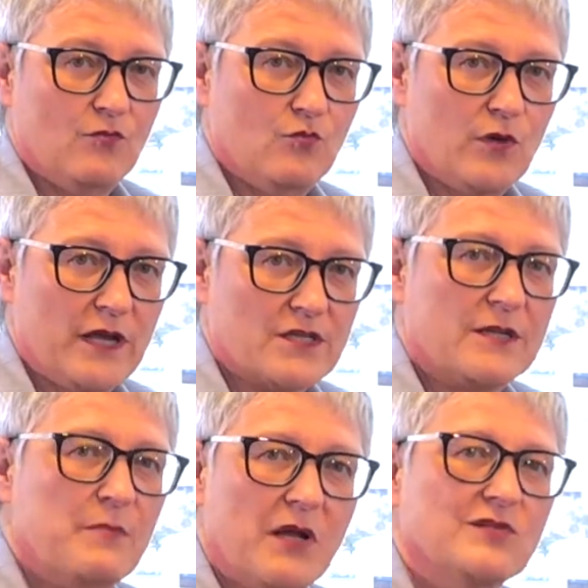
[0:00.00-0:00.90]
we
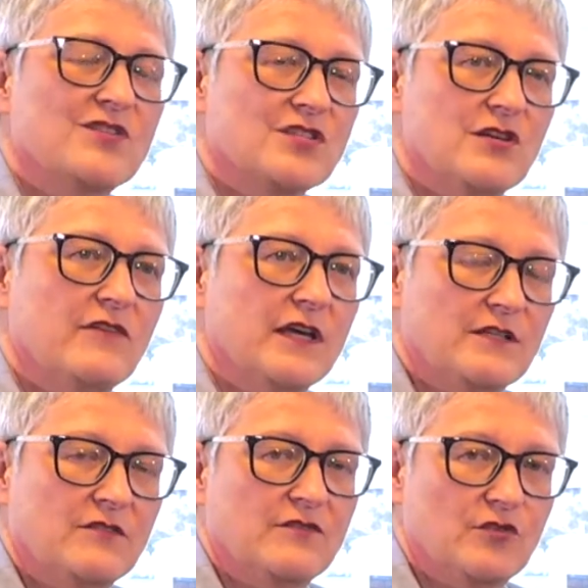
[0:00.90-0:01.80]
actually pulse surveyed
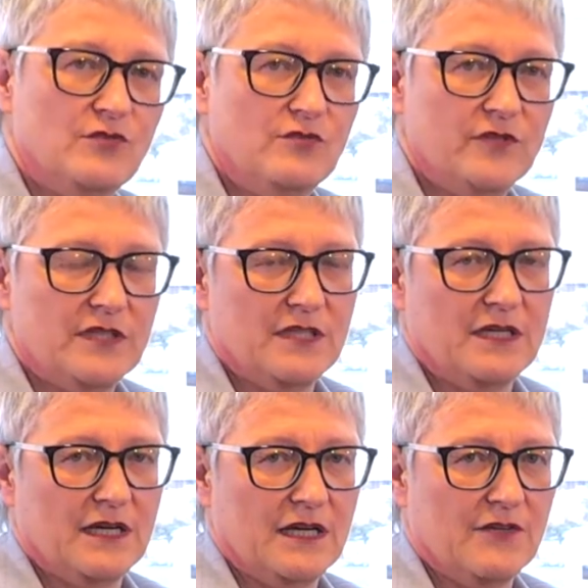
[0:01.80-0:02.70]
through
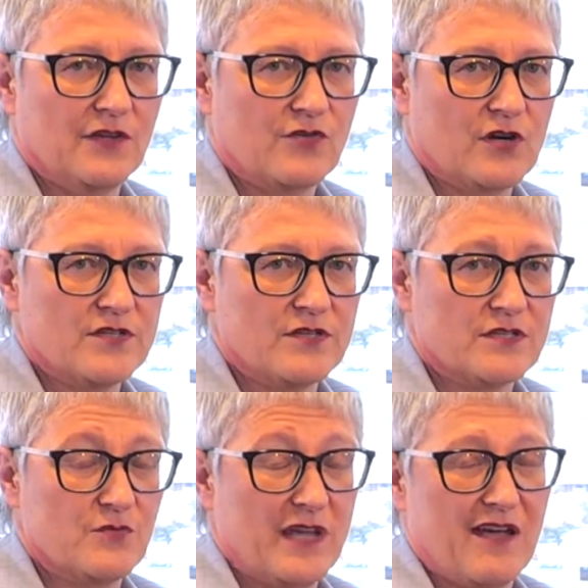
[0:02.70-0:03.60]
the crisis.
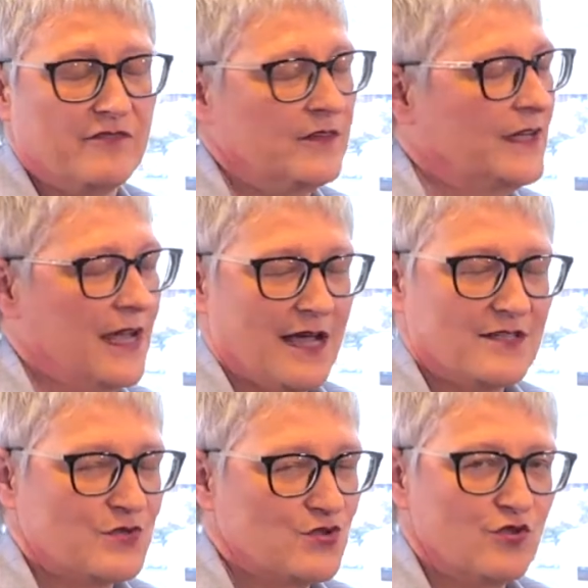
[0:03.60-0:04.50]
So we have, as
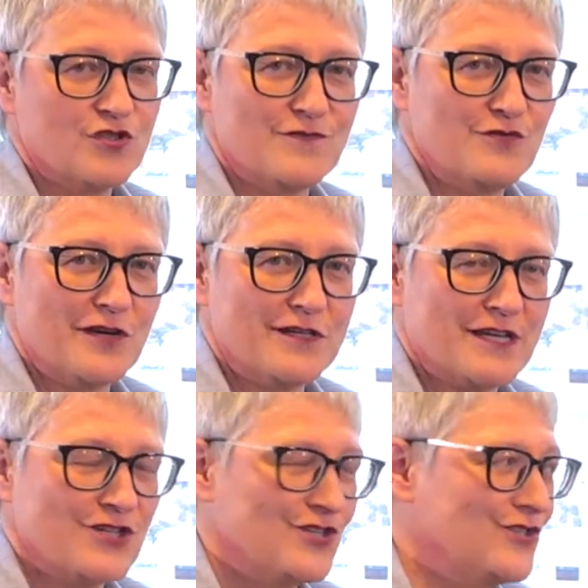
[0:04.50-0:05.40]
I'm sure lots of
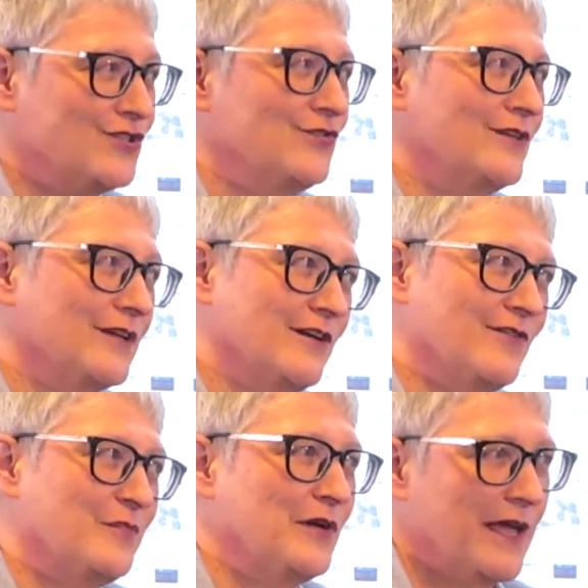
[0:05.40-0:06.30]
organisations do, the kind
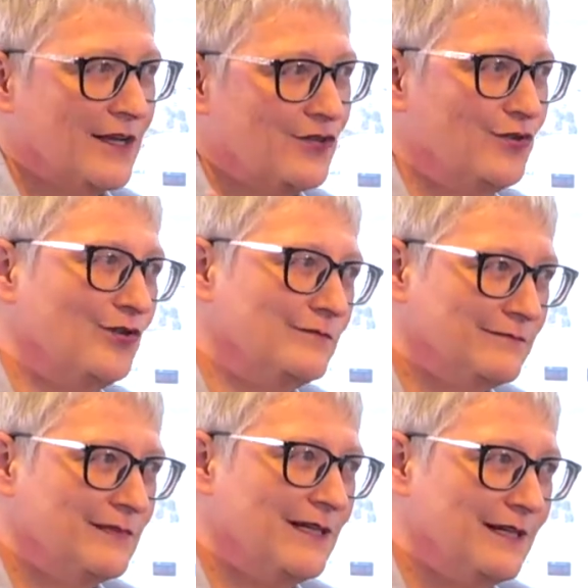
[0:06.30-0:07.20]
of biannual
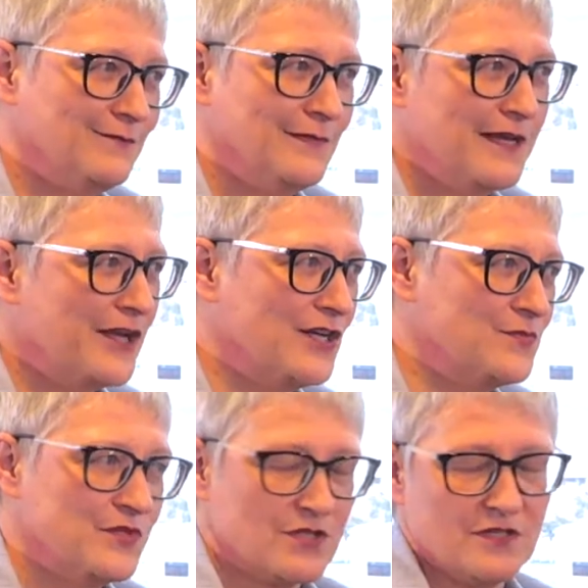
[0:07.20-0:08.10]

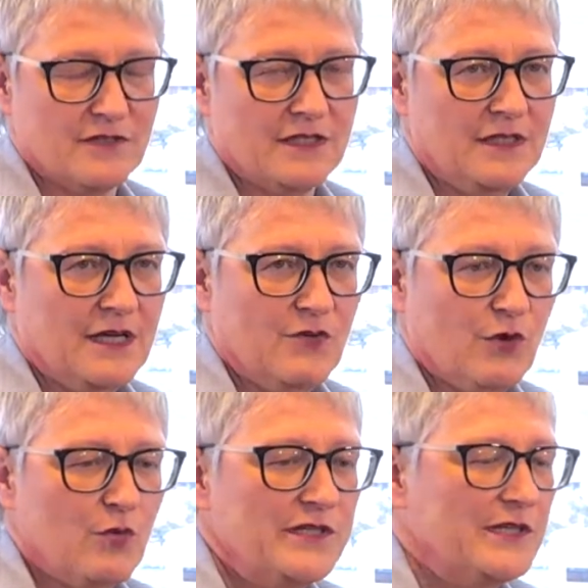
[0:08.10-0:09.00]
engagement survey.
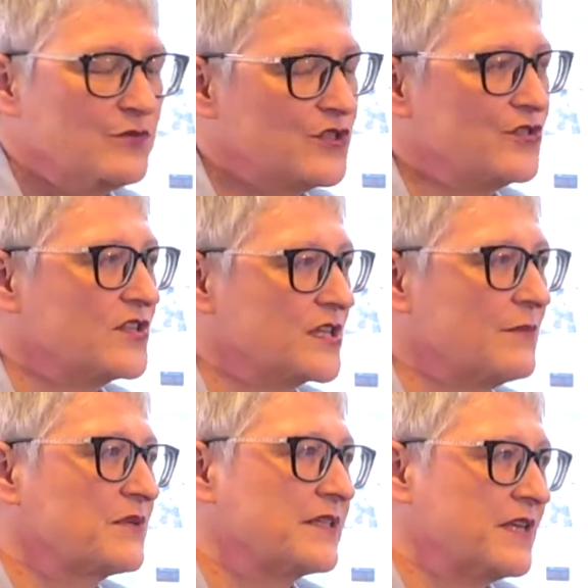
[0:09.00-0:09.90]
What we did was use the
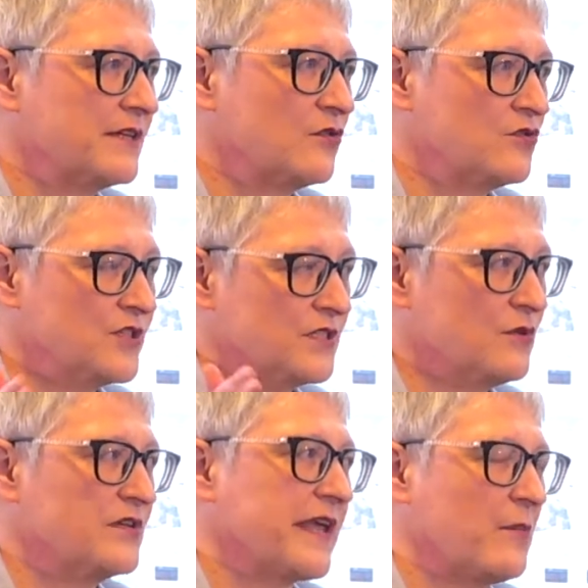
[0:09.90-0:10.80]
same technology to
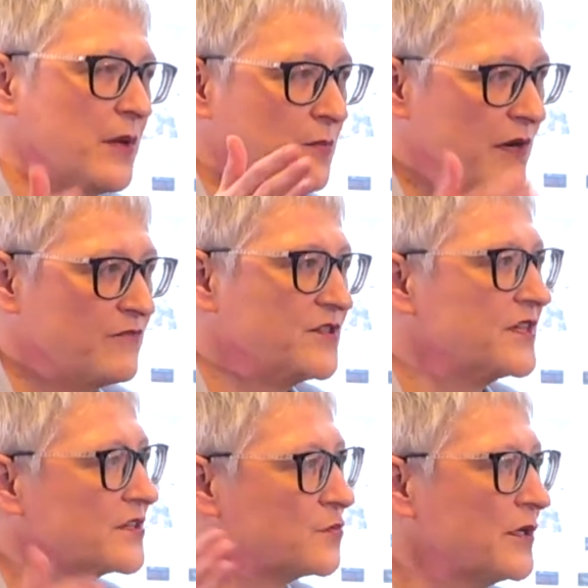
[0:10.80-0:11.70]
ask our people every
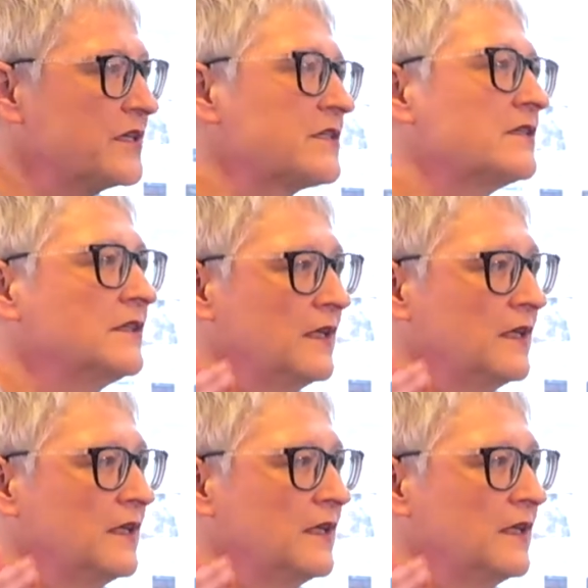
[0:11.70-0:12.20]
6 weeks